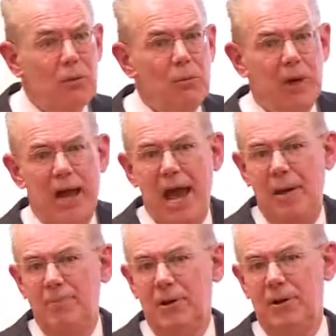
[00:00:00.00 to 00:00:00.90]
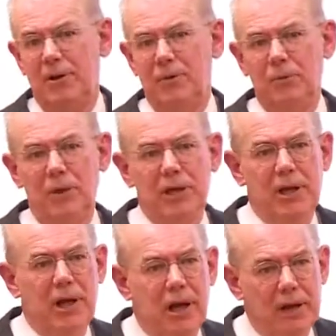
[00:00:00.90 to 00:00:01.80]
what happened when the
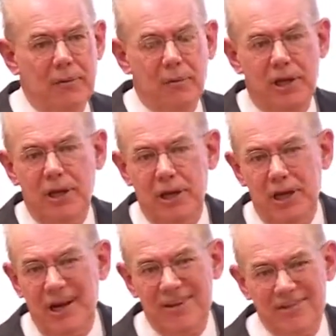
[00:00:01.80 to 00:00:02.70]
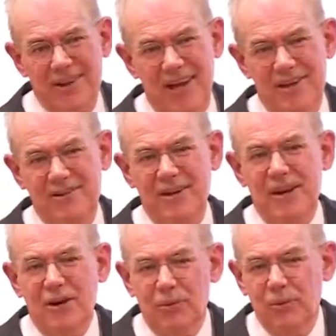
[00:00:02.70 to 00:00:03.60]
United, when the United States
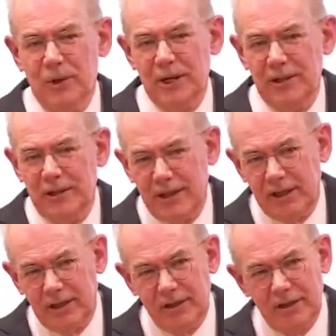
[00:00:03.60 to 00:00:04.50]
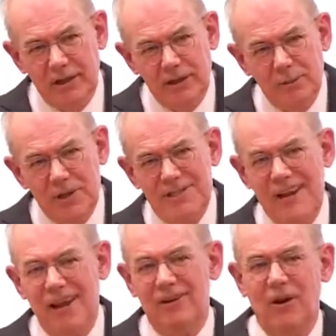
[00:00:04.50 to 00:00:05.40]
really uh, was
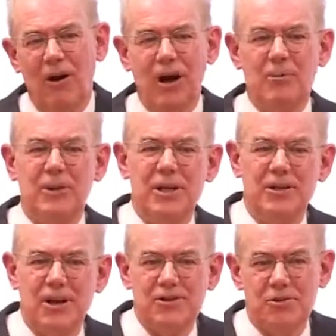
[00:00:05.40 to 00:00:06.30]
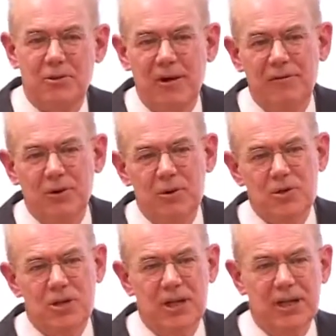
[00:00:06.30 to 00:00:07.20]
hit hard with the Industrial
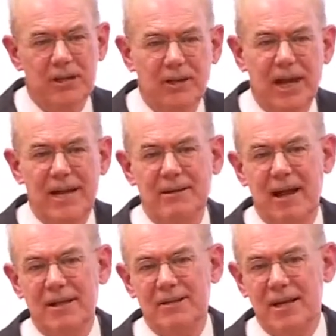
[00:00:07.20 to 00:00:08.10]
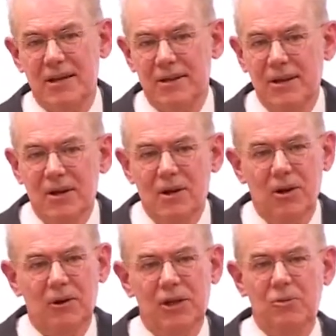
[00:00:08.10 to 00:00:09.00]
Revolution in the late nineteenth,
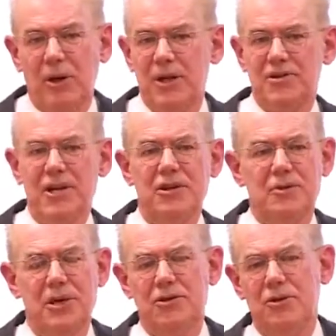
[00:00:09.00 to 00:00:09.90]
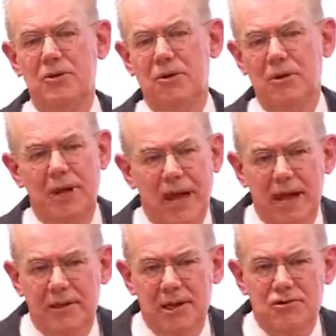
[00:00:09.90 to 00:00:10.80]
early twentieth century is you
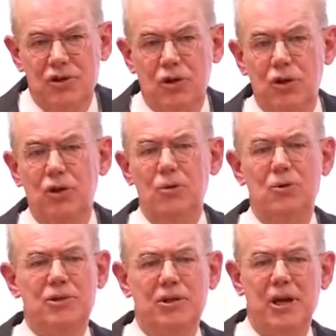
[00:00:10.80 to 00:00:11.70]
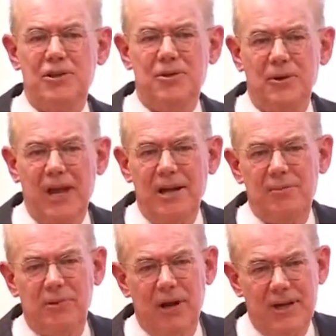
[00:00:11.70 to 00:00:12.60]
had these huge industrial
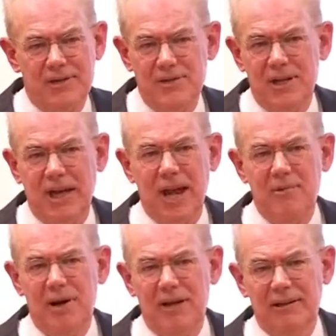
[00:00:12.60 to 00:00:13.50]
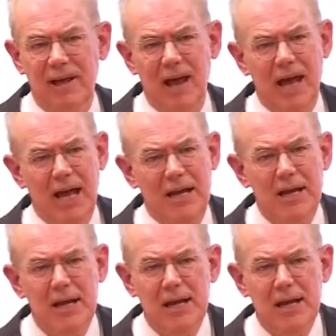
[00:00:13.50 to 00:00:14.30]
enterprises that came online